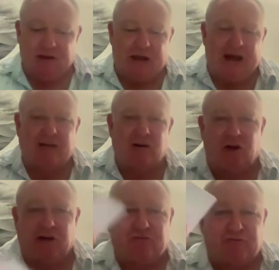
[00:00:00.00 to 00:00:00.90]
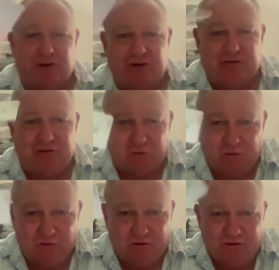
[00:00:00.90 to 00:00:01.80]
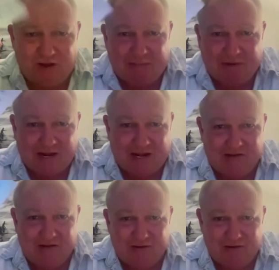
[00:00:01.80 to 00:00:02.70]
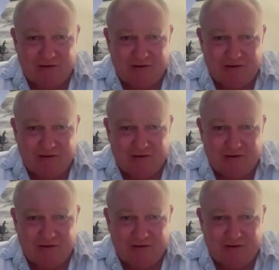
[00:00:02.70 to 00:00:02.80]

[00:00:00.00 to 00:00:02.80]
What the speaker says: unlike traditional tap cards